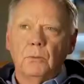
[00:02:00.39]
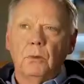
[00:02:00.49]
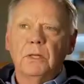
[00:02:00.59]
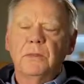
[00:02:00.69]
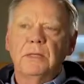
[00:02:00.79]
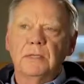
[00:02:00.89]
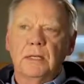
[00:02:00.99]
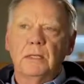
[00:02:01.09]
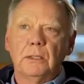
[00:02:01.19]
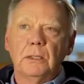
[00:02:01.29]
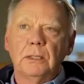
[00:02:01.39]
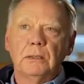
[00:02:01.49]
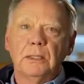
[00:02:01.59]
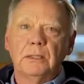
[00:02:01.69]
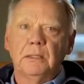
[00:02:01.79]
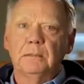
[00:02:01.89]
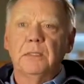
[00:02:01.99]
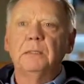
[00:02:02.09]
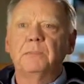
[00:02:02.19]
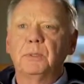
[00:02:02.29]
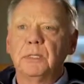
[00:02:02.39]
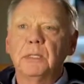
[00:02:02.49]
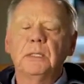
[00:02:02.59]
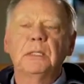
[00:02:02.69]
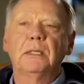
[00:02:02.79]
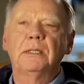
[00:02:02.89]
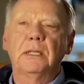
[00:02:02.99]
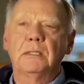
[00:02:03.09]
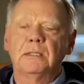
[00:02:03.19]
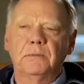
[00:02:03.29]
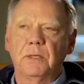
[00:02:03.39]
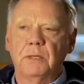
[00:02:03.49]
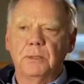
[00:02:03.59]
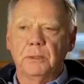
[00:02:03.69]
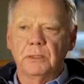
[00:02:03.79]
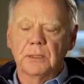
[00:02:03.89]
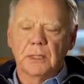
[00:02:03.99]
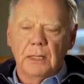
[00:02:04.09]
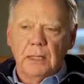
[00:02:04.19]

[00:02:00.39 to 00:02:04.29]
One of the things I learned, particularly in intensive care units,